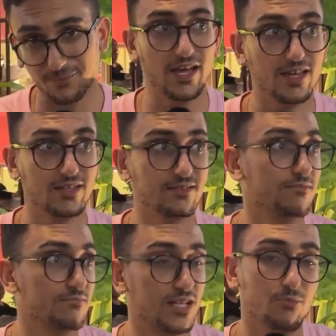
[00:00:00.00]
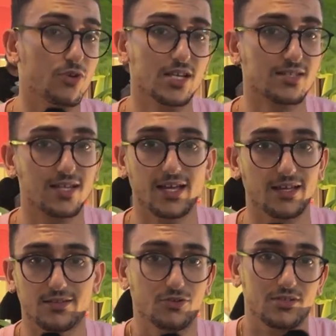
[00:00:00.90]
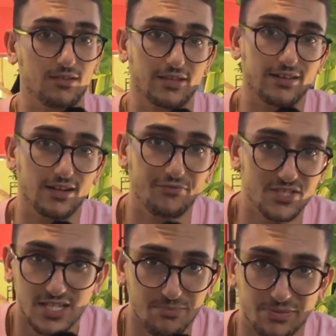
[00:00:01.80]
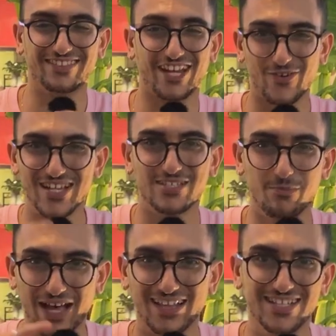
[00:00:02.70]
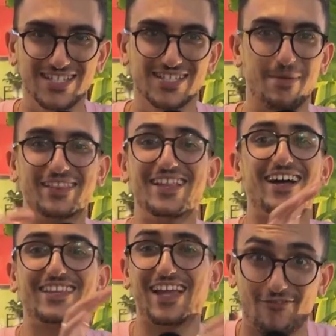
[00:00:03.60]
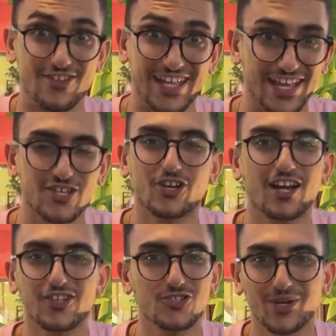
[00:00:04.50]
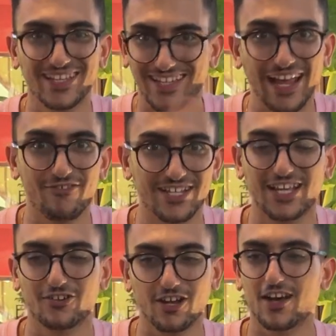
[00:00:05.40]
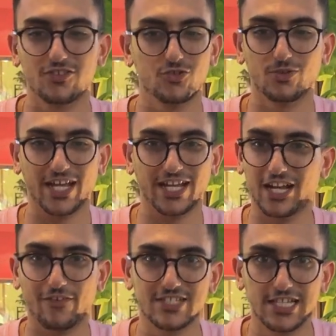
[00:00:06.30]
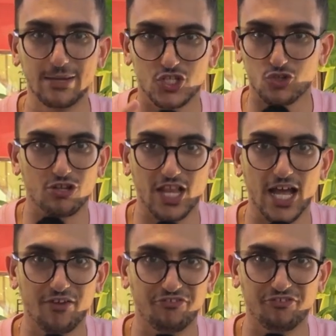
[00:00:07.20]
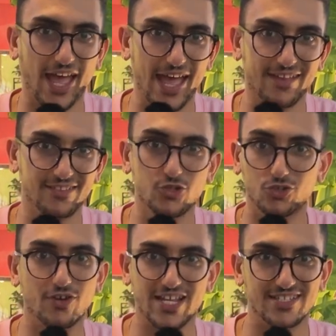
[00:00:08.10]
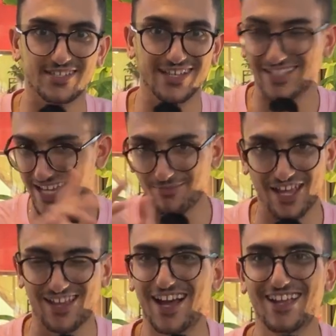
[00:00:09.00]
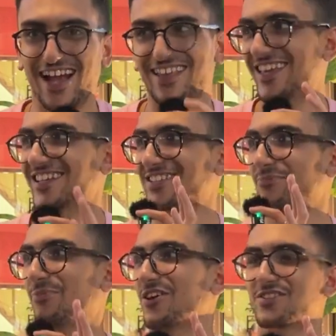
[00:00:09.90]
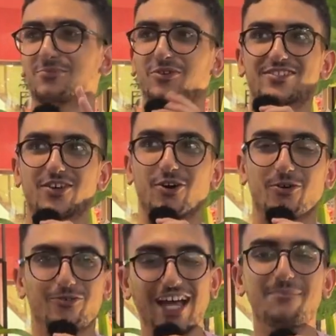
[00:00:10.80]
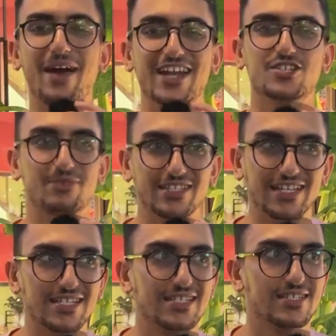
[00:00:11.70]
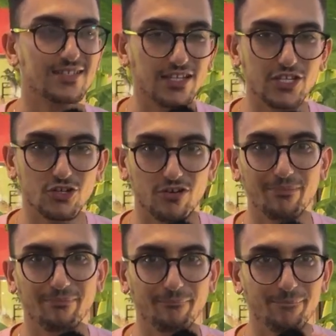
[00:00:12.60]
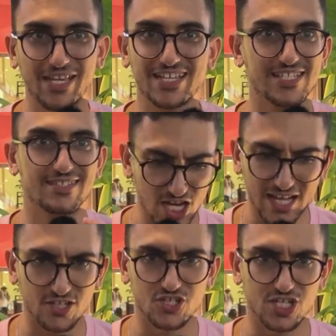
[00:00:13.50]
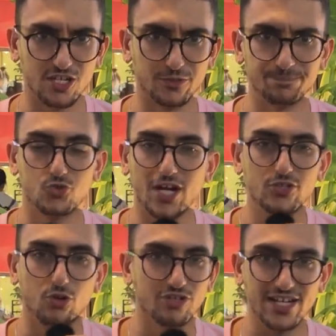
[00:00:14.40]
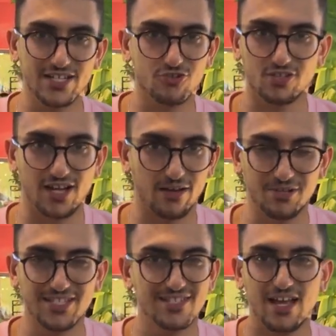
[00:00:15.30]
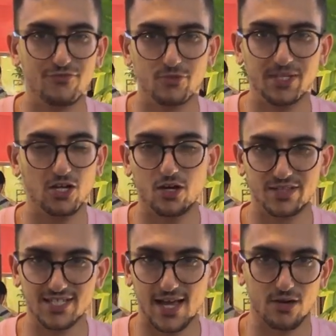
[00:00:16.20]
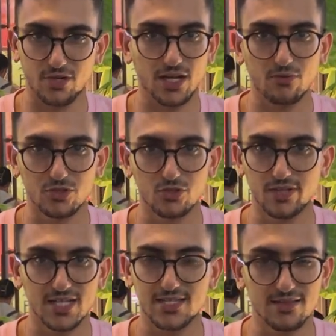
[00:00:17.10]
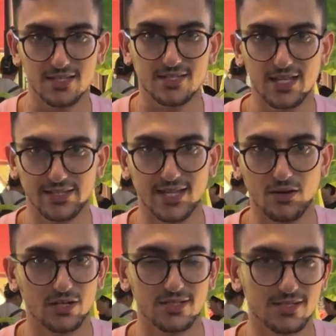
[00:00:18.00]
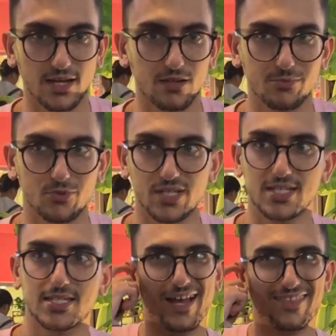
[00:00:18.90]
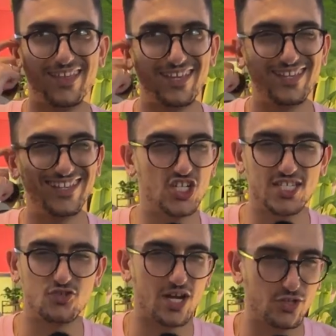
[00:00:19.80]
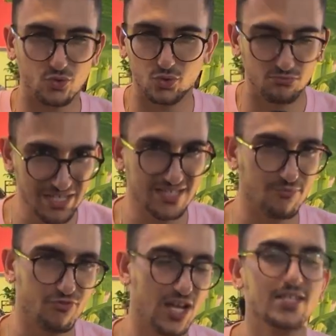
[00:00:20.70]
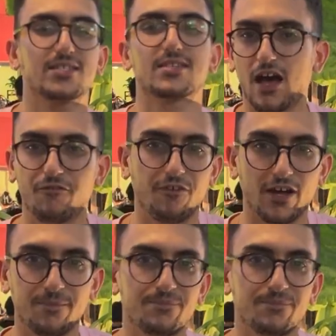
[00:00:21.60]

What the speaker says: And some weeks I don't get enough sleep. There is a balance, but not every day. You cannot do it every day. You cannot do like enough sleep, social life, and good grades in the same day. I think it's impossible. So time management is your biggest challenge here. Try to organize your time. It doesn't have to be, oh, this hour I will do this and this next hour is gonna do this. I think just try to meet some friends, have fun.